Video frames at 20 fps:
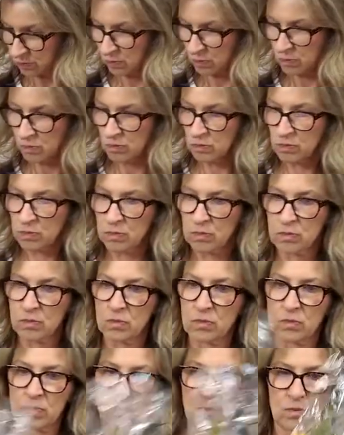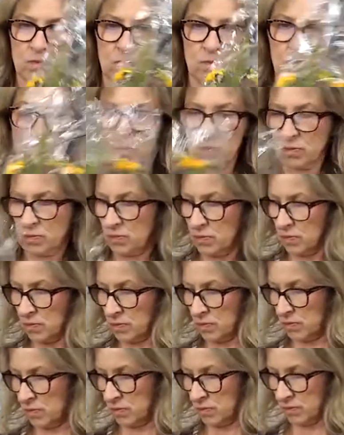
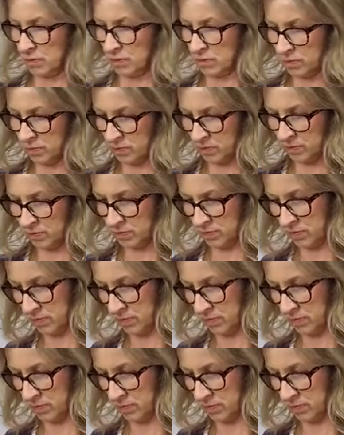Nothing is said.